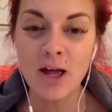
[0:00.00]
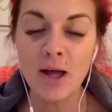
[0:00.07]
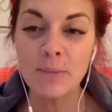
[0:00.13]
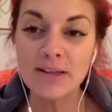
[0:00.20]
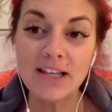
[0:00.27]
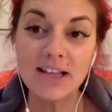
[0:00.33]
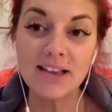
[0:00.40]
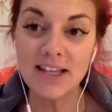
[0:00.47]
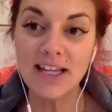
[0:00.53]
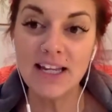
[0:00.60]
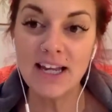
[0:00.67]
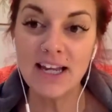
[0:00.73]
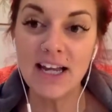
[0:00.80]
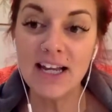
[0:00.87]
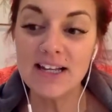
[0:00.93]
But the
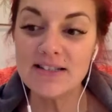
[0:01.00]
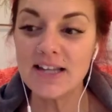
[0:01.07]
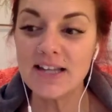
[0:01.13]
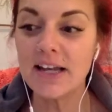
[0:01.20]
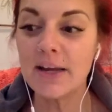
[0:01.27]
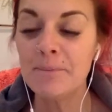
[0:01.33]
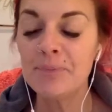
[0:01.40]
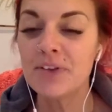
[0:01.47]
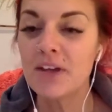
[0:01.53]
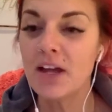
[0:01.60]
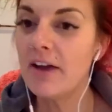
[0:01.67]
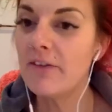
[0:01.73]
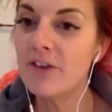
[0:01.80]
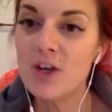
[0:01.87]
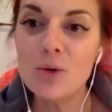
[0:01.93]
thing is, like,
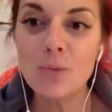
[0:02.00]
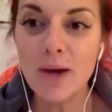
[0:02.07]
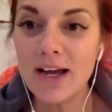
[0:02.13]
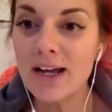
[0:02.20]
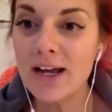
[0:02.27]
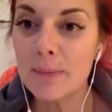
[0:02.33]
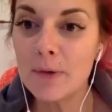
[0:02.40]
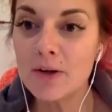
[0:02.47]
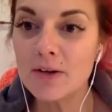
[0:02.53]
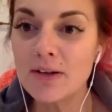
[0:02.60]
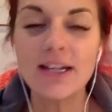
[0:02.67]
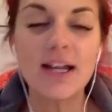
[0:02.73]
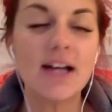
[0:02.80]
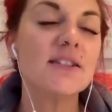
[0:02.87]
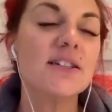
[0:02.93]
if you wake up early,
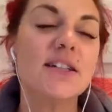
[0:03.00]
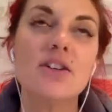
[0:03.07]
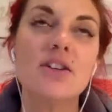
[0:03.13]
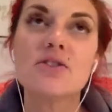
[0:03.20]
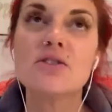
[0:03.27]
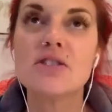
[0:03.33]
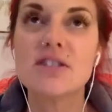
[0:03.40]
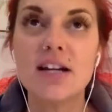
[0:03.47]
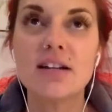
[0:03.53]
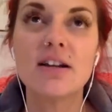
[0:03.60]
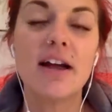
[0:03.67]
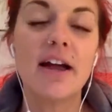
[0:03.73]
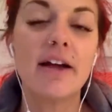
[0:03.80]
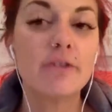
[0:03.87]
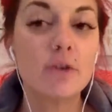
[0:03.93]
yes, I understand
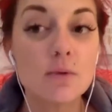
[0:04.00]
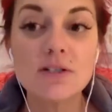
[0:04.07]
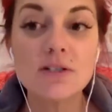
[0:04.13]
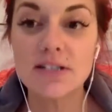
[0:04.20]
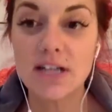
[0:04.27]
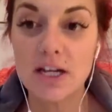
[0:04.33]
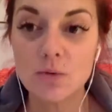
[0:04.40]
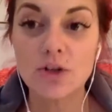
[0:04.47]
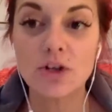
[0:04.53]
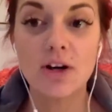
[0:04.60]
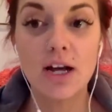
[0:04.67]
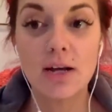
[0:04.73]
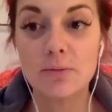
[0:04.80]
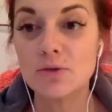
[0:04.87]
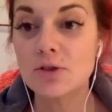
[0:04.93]
not everyone's schedule, you're
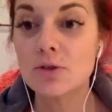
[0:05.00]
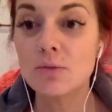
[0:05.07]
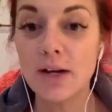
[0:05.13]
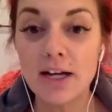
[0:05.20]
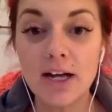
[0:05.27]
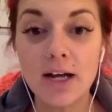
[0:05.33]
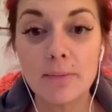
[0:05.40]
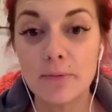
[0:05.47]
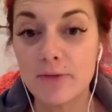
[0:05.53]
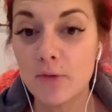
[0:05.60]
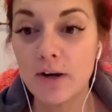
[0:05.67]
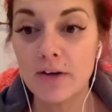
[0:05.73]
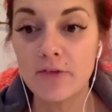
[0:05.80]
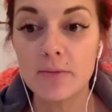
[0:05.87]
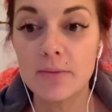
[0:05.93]
able to wake up
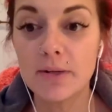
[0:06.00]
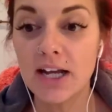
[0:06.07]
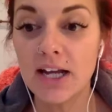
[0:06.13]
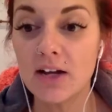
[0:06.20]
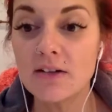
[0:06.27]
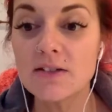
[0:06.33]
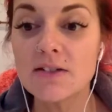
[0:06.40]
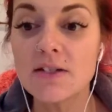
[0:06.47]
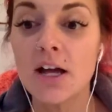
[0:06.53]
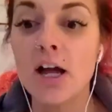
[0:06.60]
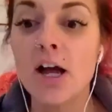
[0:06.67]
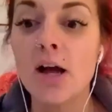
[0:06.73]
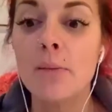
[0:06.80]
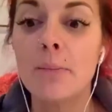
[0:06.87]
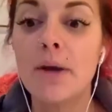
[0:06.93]
before everybody else.
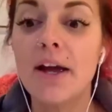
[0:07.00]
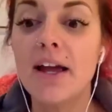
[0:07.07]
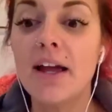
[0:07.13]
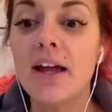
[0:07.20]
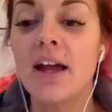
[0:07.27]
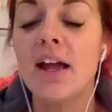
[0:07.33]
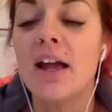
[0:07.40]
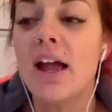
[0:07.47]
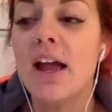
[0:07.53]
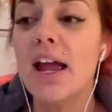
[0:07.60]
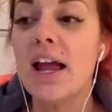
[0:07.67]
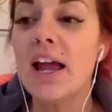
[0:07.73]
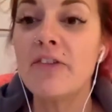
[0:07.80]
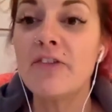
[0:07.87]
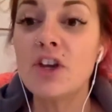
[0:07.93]
But
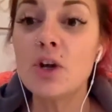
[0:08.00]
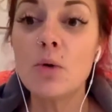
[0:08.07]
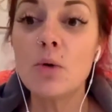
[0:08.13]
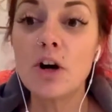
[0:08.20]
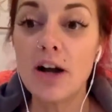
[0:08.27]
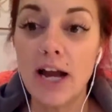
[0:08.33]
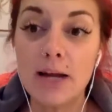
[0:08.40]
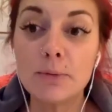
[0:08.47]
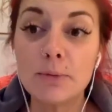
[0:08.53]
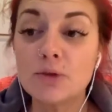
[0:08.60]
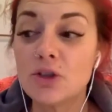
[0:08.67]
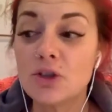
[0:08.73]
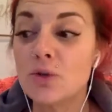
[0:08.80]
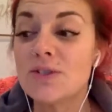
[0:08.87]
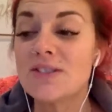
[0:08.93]
if you are able
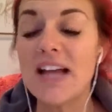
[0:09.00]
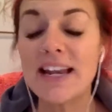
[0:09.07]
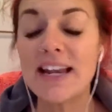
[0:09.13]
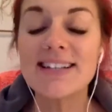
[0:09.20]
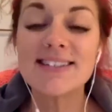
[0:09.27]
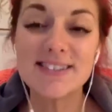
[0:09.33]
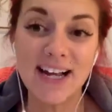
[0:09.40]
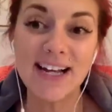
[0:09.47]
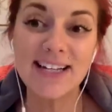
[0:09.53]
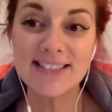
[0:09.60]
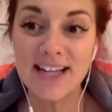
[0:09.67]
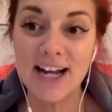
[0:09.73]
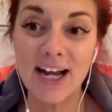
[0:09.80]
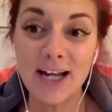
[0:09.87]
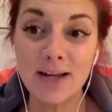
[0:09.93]
to set aside
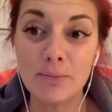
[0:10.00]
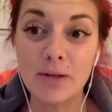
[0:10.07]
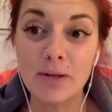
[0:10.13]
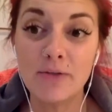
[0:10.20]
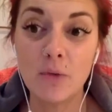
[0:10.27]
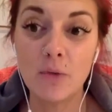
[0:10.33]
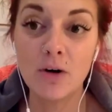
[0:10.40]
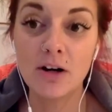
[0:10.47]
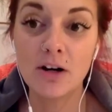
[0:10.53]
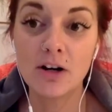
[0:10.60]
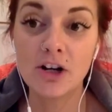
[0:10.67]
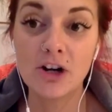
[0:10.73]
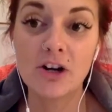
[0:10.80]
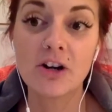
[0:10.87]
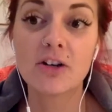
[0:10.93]
time before
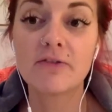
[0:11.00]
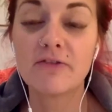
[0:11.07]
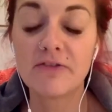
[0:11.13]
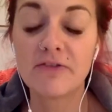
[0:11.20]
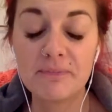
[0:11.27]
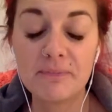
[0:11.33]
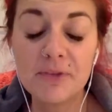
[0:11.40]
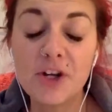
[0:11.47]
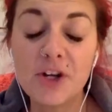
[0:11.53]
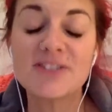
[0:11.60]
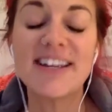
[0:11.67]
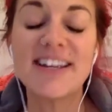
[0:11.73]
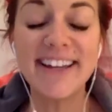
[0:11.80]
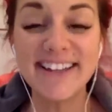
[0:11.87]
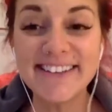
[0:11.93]
your your
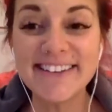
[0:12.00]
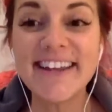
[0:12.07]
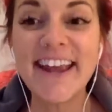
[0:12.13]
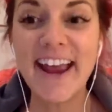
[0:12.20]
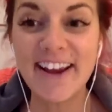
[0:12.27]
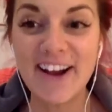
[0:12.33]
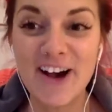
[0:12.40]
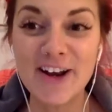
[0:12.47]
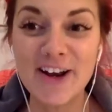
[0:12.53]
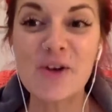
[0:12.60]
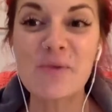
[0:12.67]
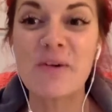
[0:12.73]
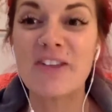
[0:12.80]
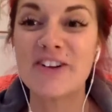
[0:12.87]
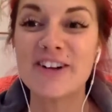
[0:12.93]
day gets chaotic,
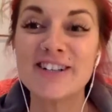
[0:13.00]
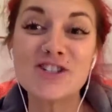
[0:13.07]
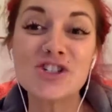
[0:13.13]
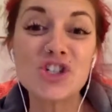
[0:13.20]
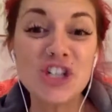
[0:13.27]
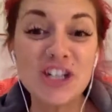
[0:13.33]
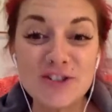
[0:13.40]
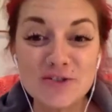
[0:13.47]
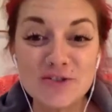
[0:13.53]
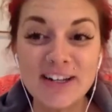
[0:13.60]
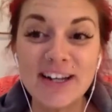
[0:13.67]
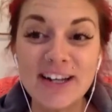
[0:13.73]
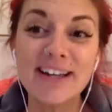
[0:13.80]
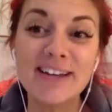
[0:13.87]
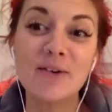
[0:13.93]
whether it's
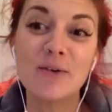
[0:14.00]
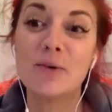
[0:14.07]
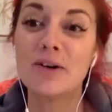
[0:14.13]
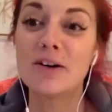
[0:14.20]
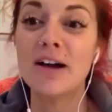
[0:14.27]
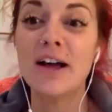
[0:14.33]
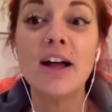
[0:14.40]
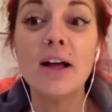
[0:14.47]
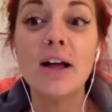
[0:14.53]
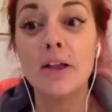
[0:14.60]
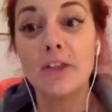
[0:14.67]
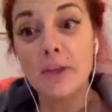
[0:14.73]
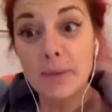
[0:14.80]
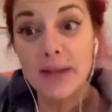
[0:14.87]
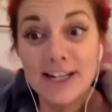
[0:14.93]
children or
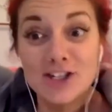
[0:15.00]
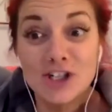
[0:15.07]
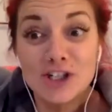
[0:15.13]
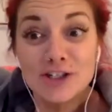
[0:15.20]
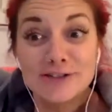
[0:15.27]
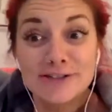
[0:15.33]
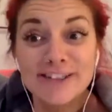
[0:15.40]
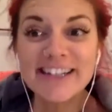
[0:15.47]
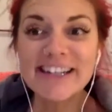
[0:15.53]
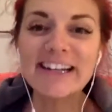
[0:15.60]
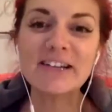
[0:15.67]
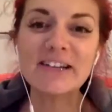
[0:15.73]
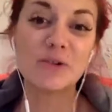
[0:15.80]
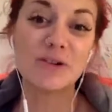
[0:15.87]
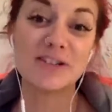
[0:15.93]
the big
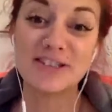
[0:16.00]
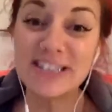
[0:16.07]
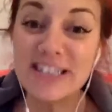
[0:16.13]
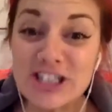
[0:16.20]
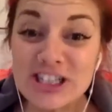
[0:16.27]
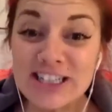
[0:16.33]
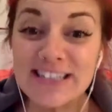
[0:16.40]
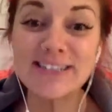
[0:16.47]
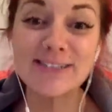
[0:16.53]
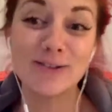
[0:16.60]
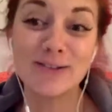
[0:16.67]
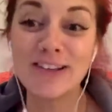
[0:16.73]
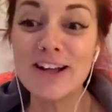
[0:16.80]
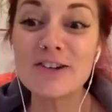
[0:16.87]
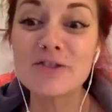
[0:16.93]
children or dishes or
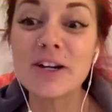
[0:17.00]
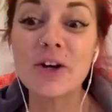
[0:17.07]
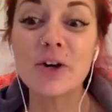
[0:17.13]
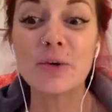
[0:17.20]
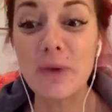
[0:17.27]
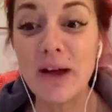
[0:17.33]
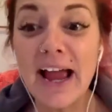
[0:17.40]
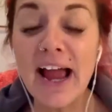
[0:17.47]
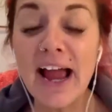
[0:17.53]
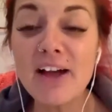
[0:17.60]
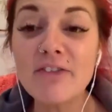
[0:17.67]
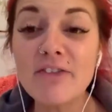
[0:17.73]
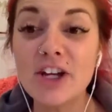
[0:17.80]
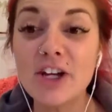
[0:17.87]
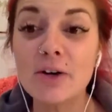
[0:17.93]
laundry or what
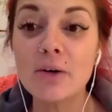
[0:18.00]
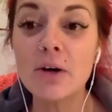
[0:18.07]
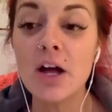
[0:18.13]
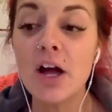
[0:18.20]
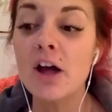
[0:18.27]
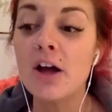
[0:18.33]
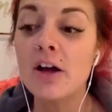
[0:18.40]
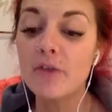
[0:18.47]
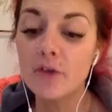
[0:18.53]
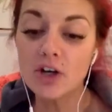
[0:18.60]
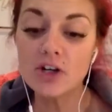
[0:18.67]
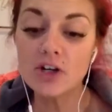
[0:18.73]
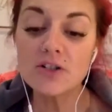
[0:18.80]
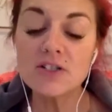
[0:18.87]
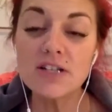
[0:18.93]
have you for
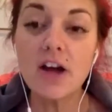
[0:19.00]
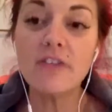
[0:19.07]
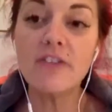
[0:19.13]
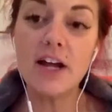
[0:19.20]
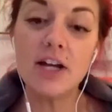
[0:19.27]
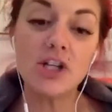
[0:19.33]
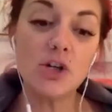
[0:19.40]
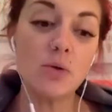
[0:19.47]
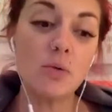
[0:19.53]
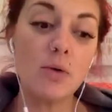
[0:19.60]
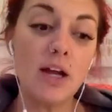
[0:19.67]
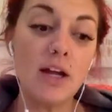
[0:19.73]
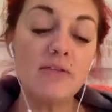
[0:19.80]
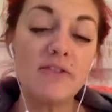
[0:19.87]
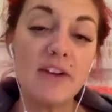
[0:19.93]
yourself and you
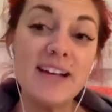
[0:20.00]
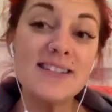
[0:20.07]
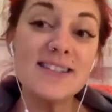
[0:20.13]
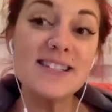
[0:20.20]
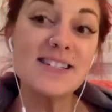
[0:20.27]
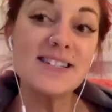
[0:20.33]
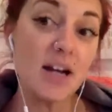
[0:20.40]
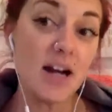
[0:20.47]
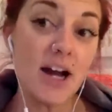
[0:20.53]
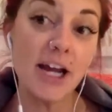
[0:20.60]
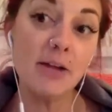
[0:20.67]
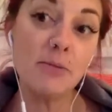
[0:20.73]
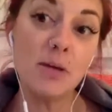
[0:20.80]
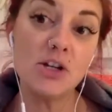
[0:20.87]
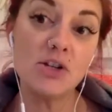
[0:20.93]
invest
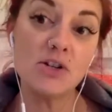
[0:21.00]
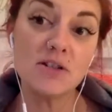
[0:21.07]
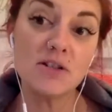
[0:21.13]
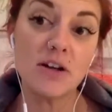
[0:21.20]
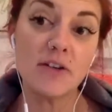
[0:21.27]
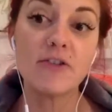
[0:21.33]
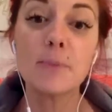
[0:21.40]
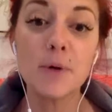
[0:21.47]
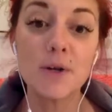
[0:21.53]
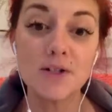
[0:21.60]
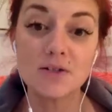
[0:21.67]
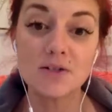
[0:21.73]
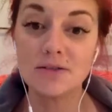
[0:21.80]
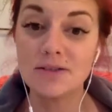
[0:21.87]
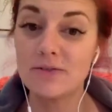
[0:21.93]
time in yourself for
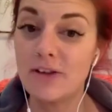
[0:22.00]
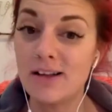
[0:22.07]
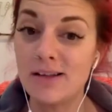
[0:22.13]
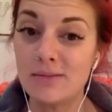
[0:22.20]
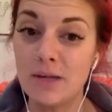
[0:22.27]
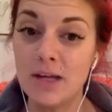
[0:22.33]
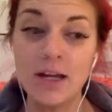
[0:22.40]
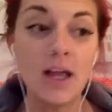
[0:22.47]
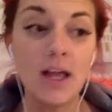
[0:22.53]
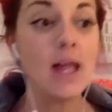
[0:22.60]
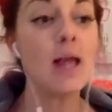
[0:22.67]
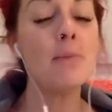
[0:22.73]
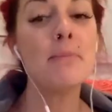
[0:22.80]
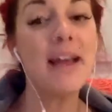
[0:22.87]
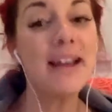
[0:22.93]
personal development
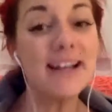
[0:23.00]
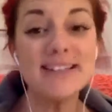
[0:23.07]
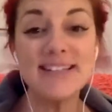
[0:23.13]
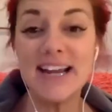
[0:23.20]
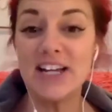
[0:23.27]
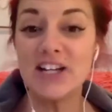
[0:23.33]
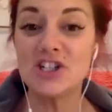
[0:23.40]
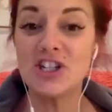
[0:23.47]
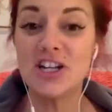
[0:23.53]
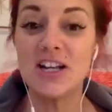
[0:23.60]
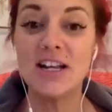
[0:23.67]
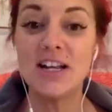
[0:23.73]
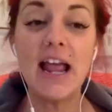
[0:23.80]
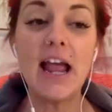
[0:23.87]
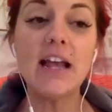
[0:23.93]

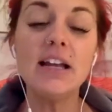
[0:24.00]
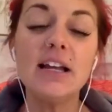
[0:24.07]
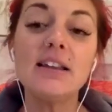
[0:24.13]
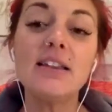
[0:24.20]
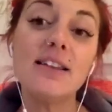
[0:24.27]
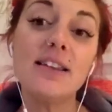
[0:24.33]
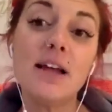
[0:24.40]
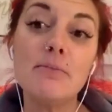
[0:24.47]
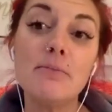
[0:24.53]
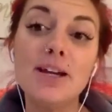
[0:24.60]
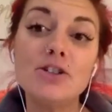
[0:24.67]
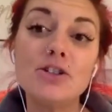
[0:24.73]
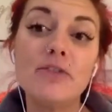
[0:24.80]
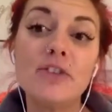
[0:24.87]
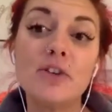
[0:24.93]
meditation anything that
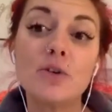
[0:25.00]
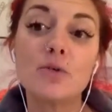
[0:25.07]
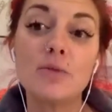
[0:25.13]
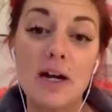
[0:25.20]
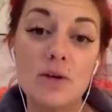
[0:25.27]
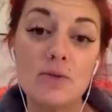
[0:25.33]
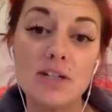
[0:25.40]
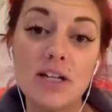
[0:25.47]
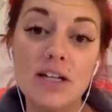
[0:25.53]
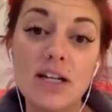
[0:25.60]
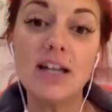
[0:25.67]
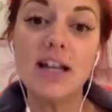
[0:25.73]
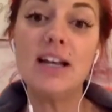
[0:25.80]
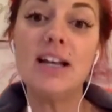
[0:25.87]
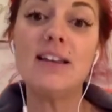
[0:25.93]
makes you feel grounded
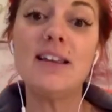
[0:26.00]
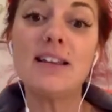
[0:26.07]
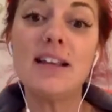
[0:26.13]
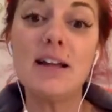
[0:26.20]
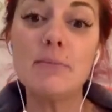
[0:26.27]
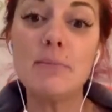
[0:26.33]
and anything that